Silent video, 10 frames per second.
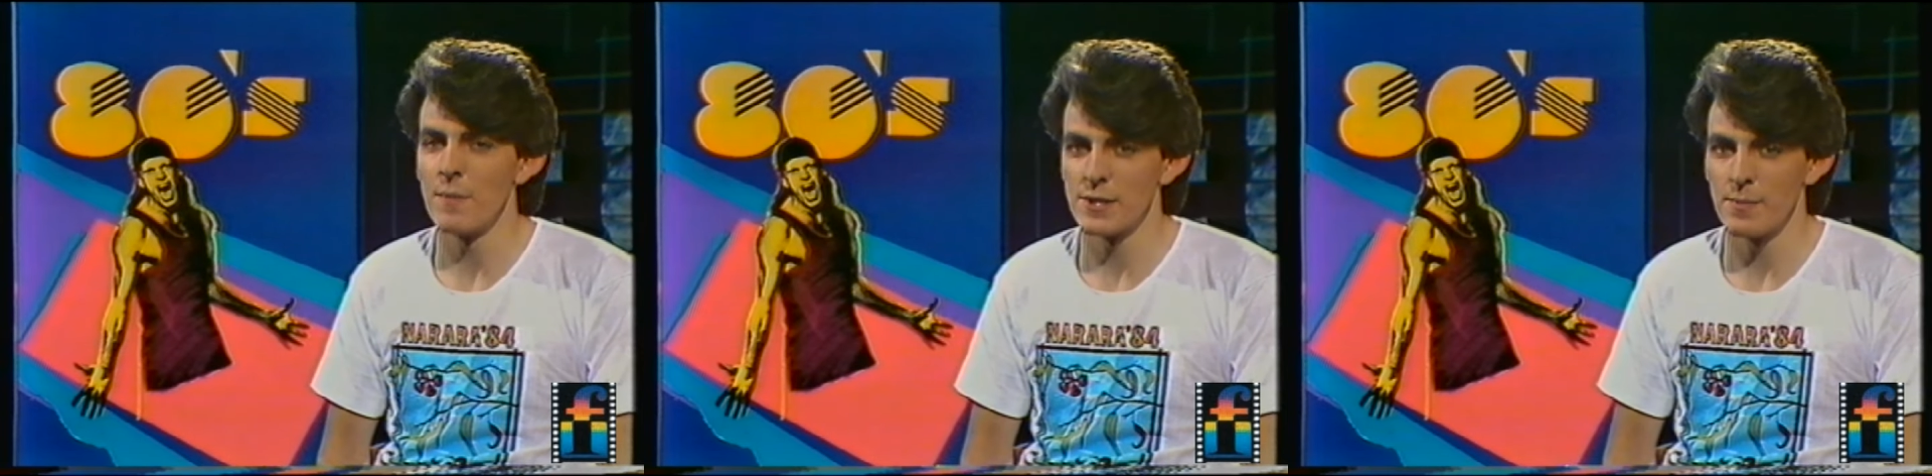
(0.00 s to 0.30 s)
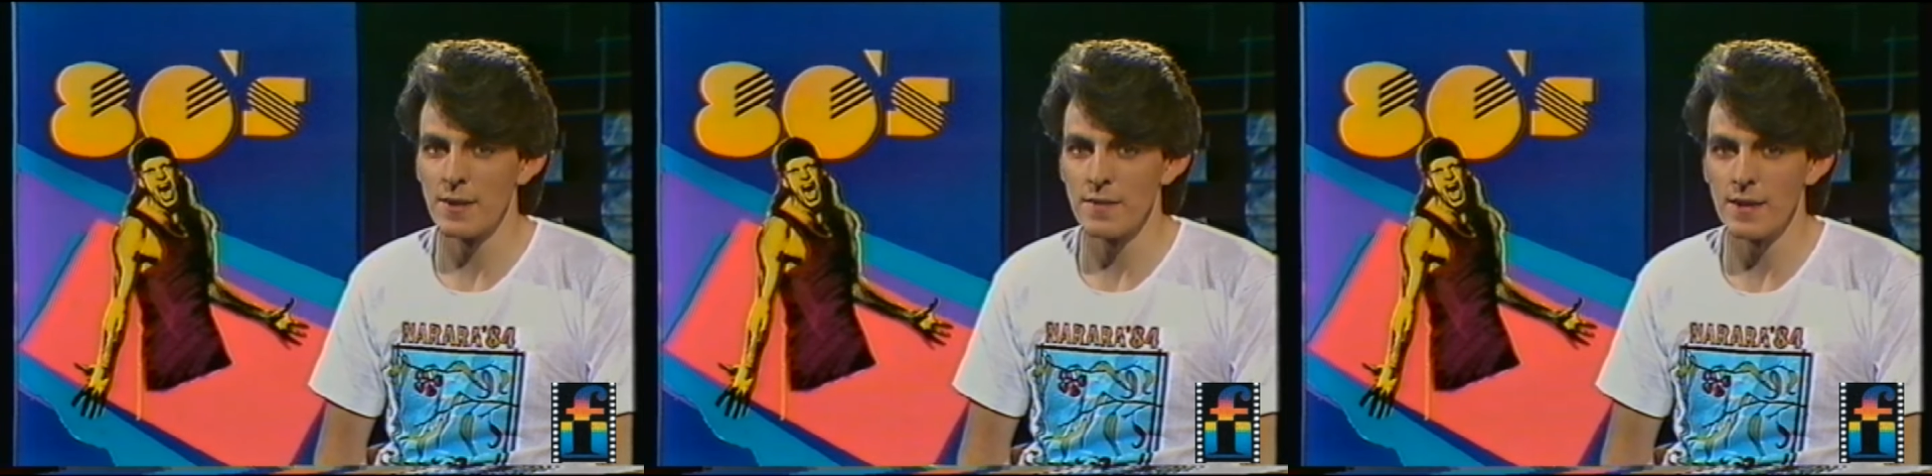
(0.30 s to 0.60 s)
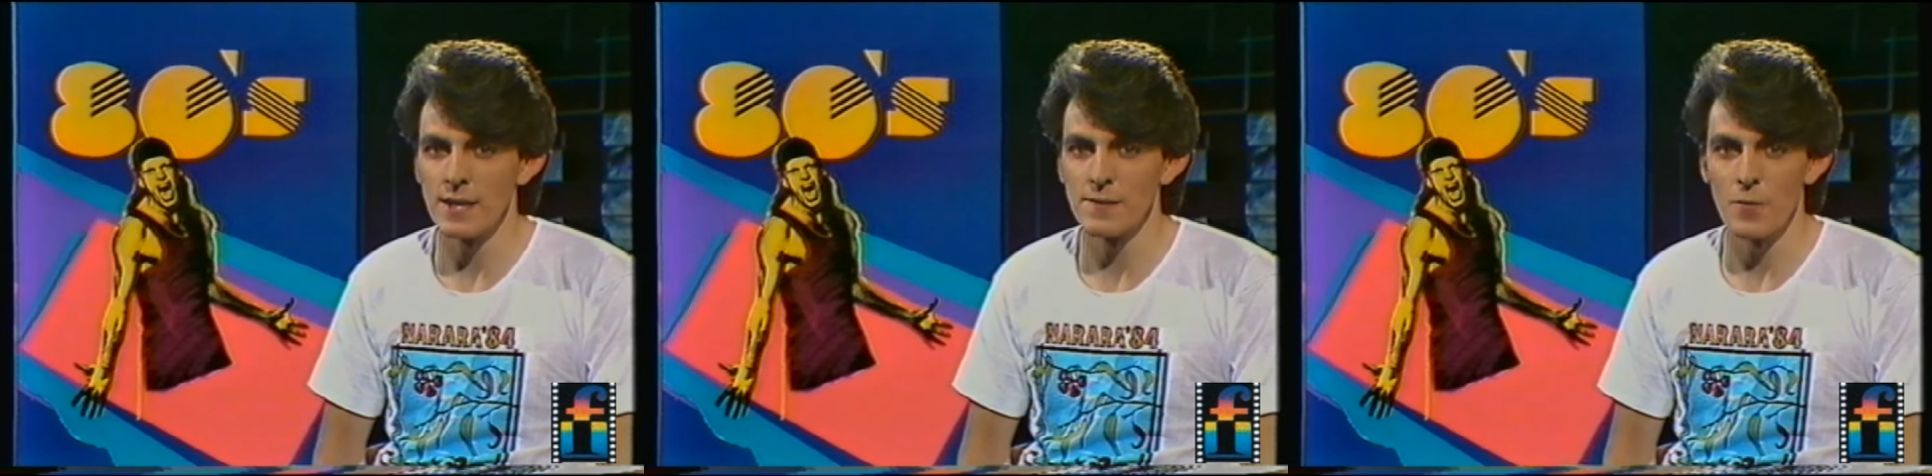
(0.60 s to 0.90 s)
much better
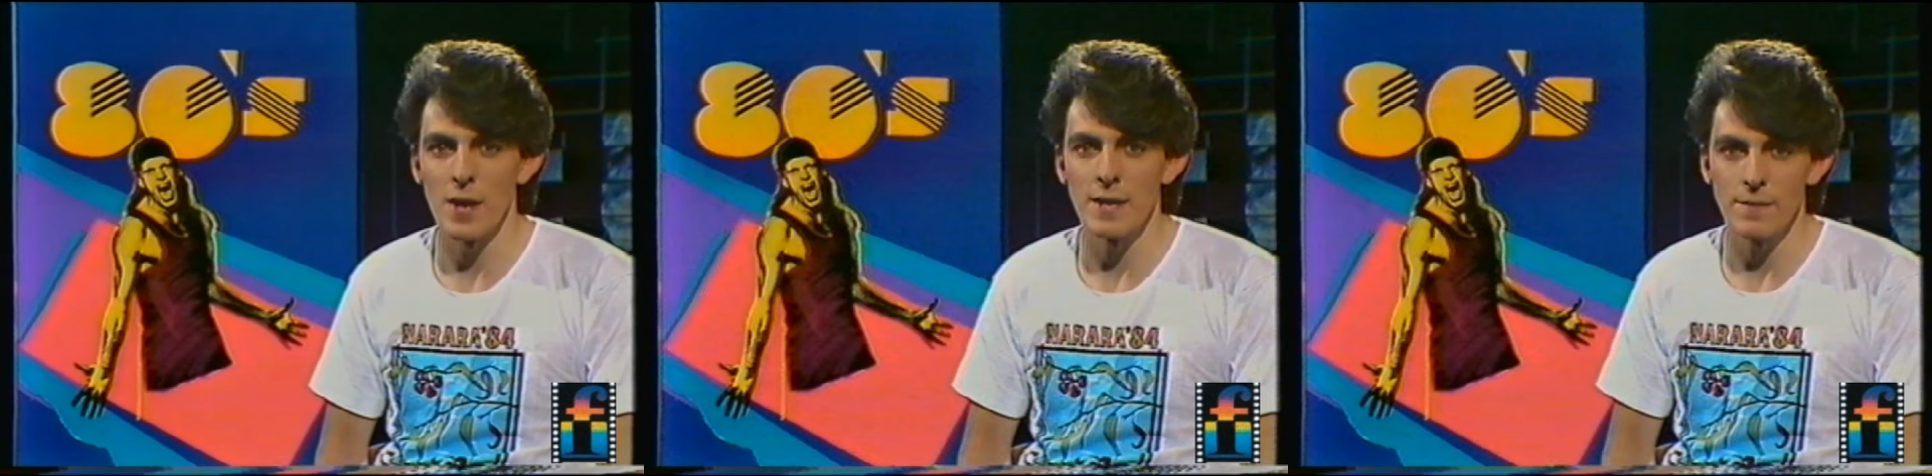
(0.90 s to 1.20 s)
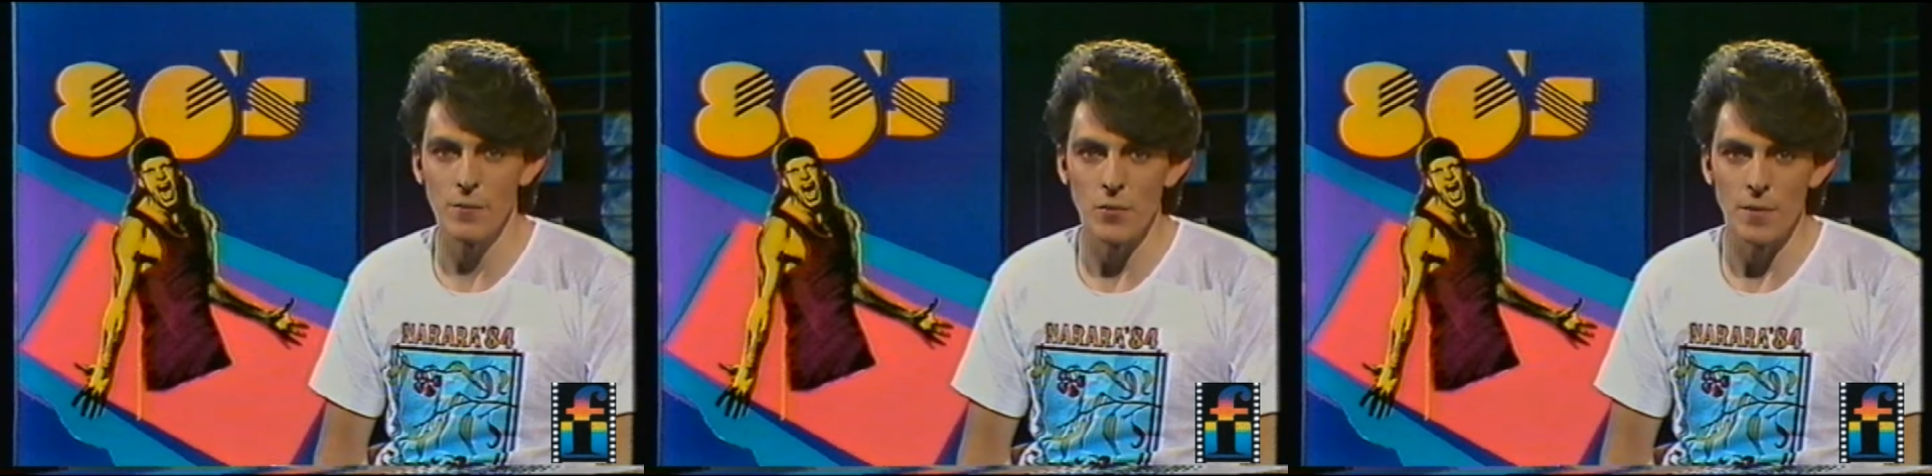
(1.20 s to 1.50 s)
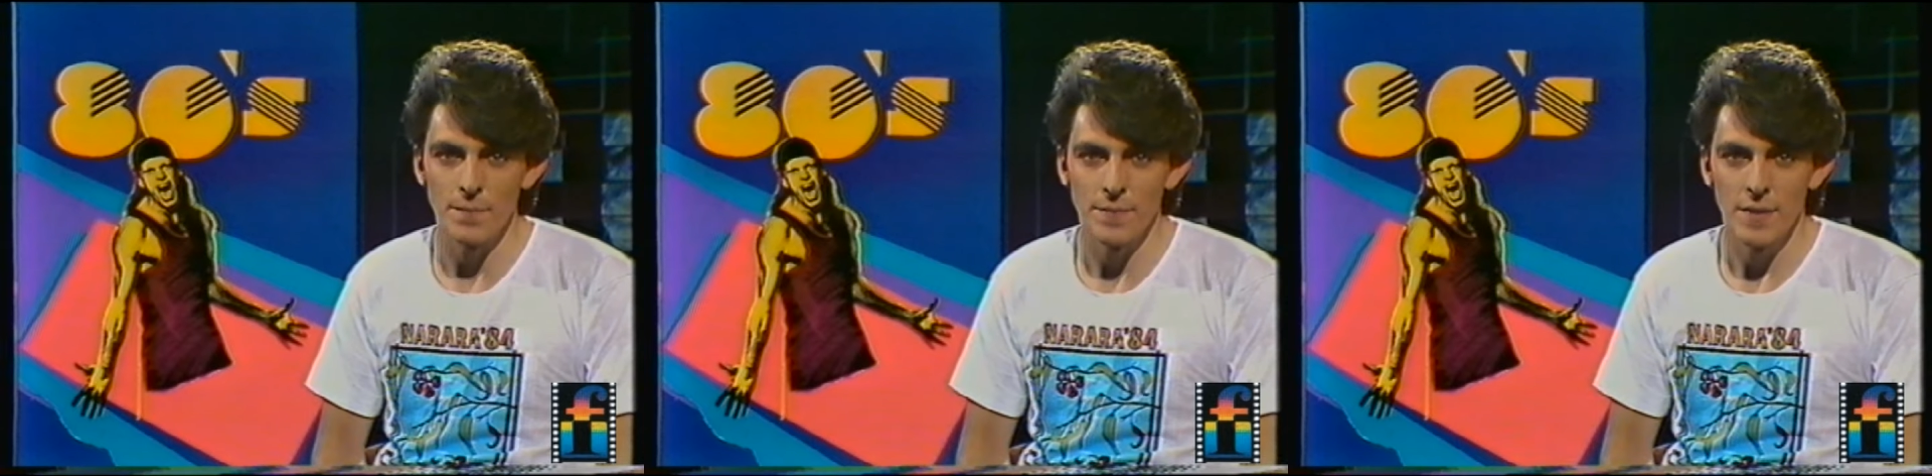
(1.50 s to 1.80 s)
things for eighty-four.